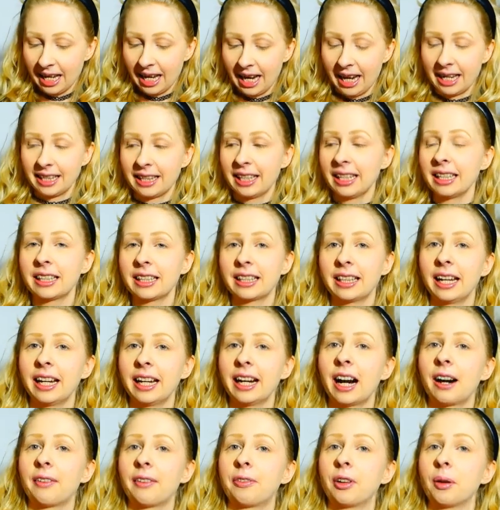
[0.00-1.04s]
I think they
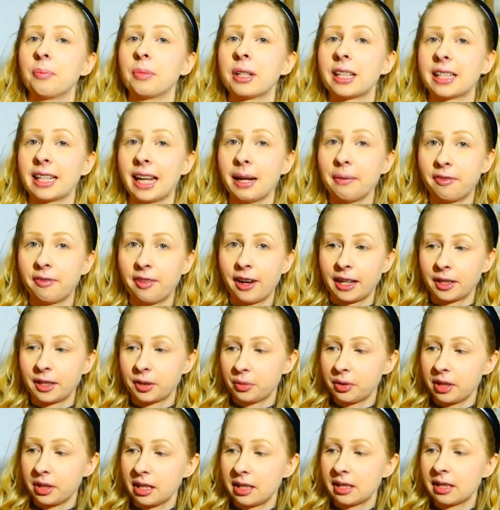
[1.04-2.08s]
are from the same
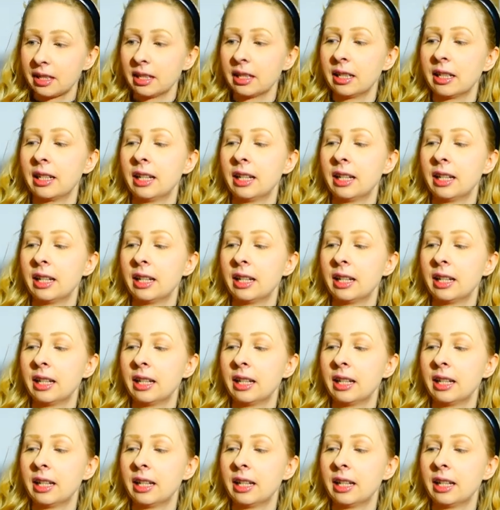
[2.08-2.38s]
factories.